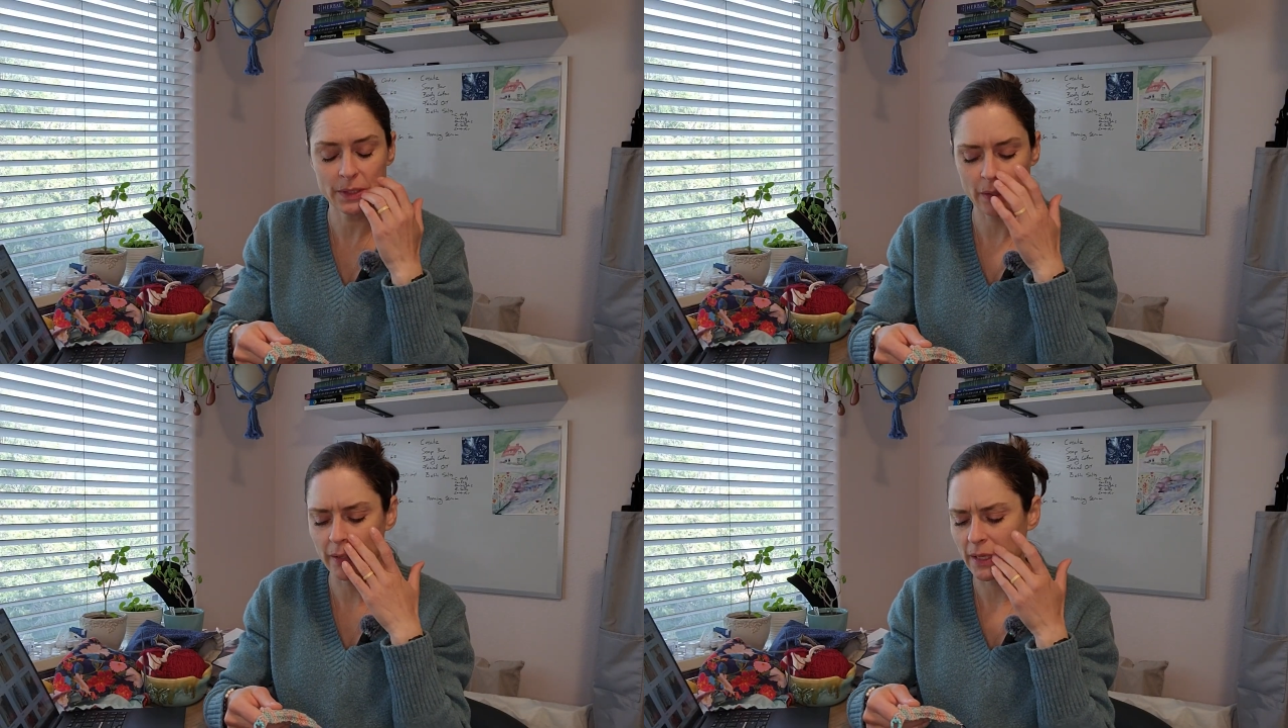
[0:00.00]

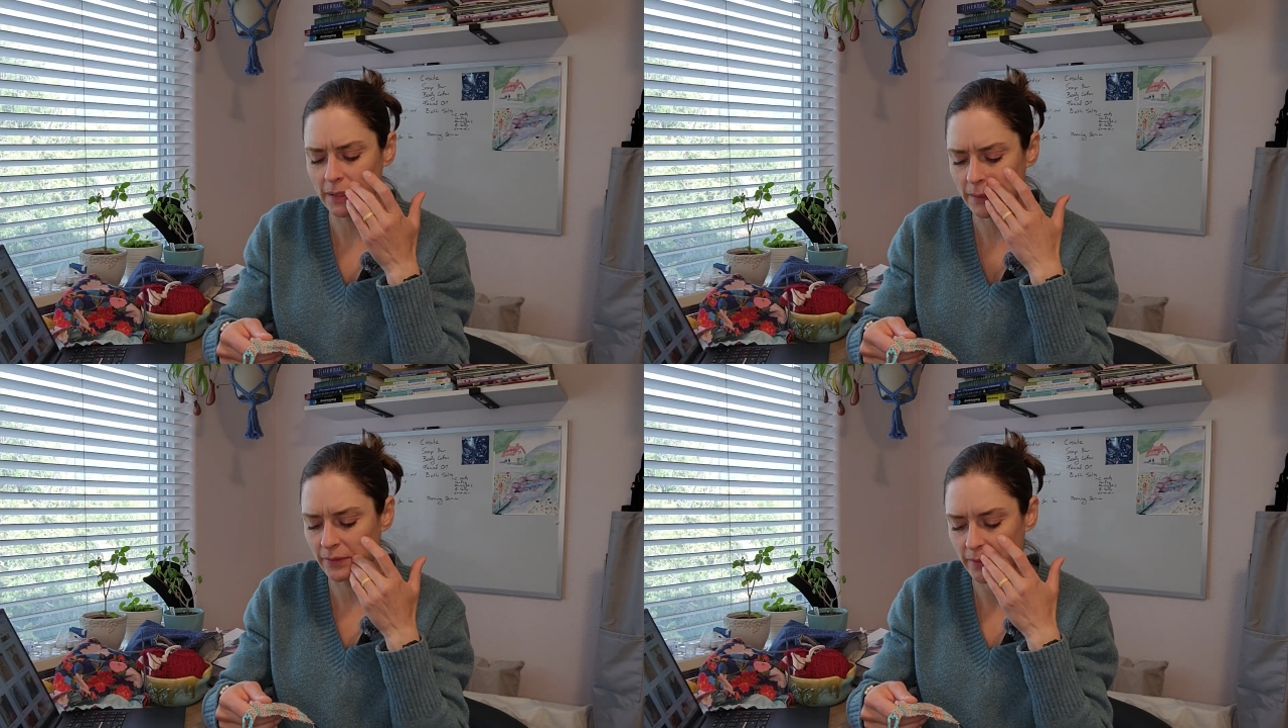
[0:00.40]
Sorry, I
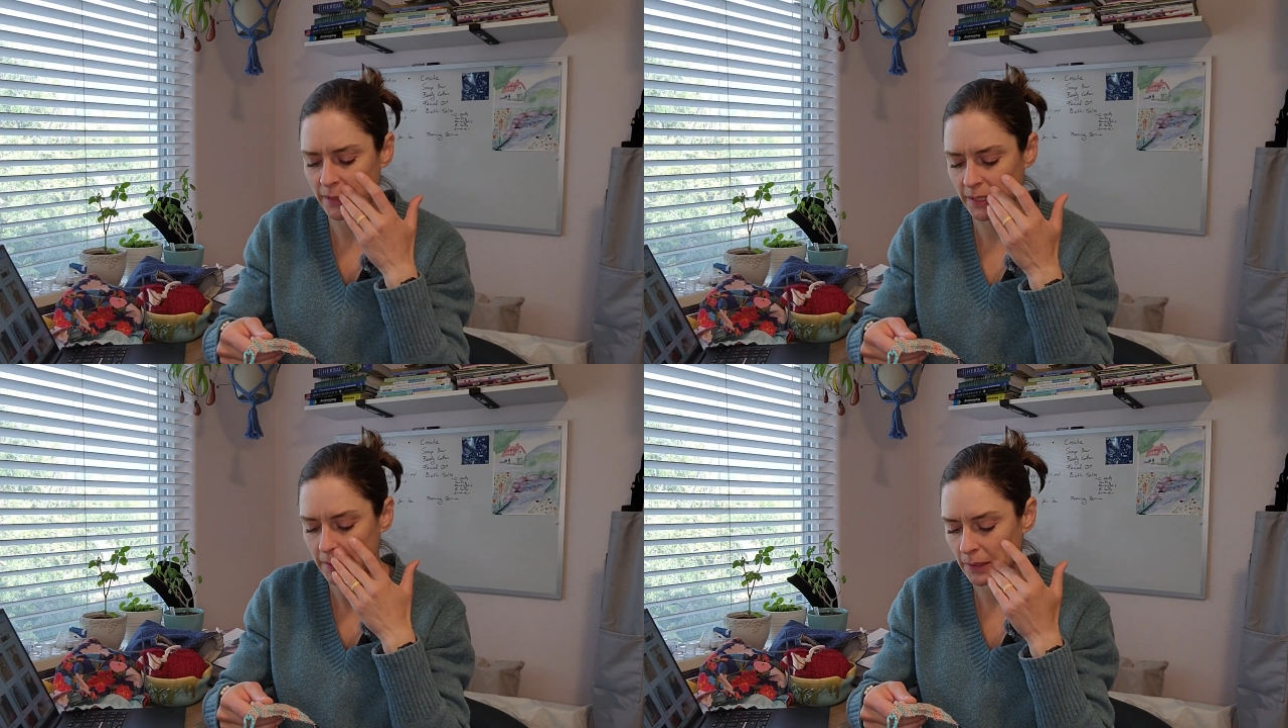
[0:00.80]
got some
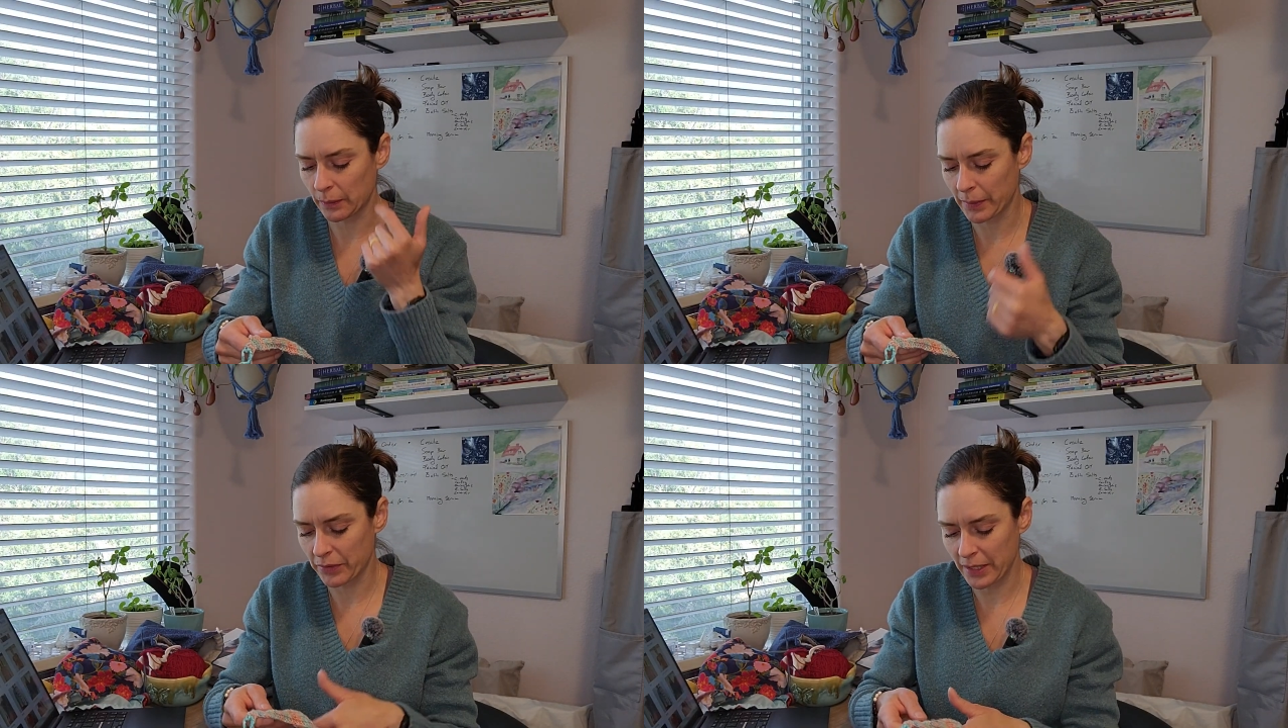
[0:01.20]
fuzzies
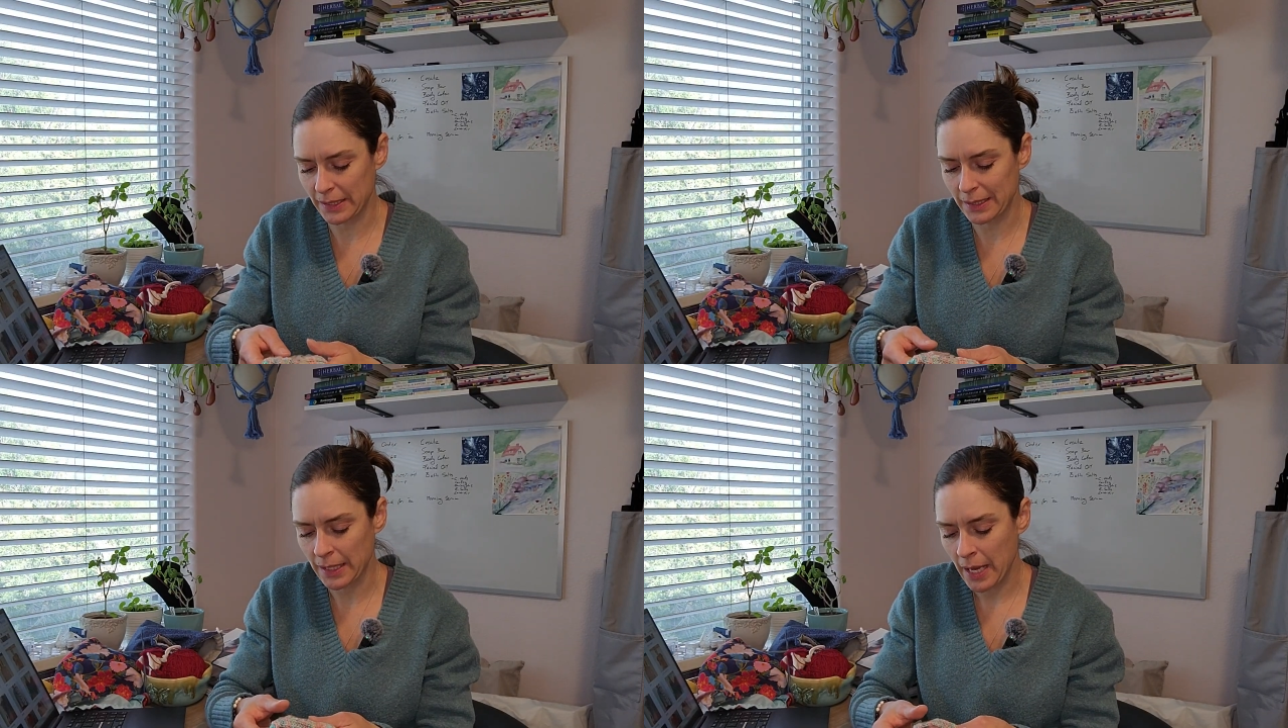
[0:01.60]
on my
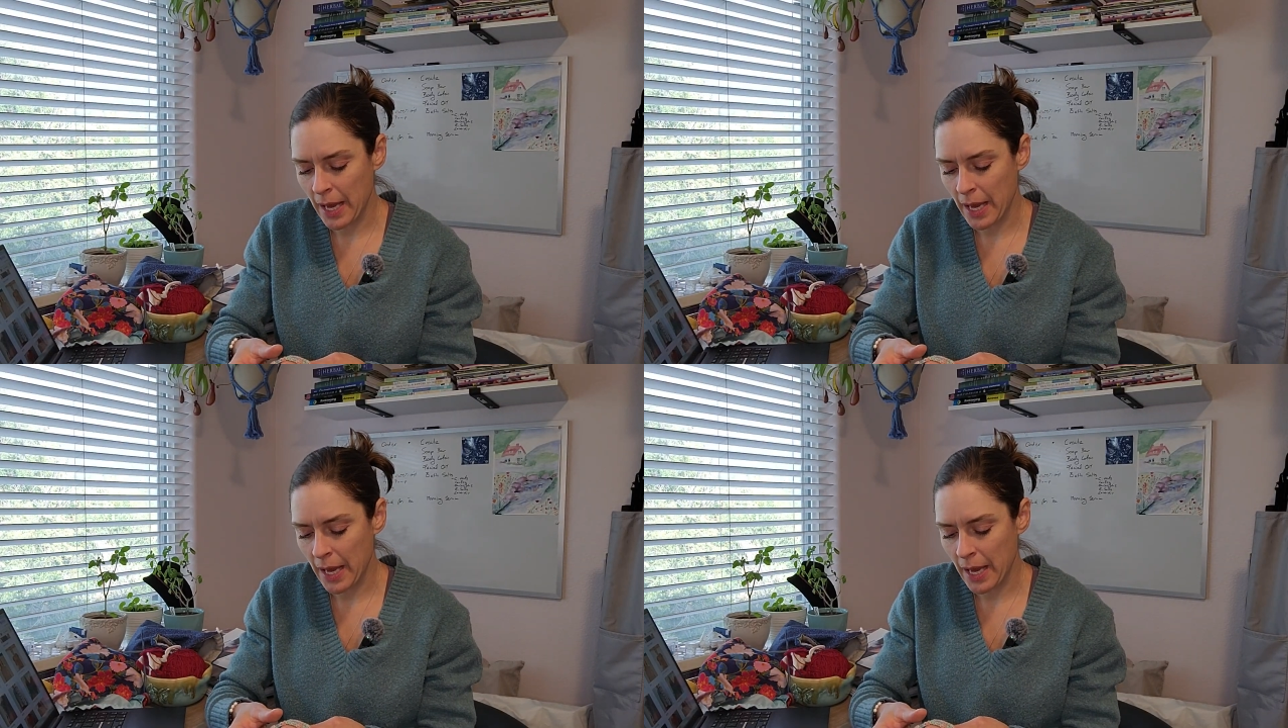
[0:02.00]
face.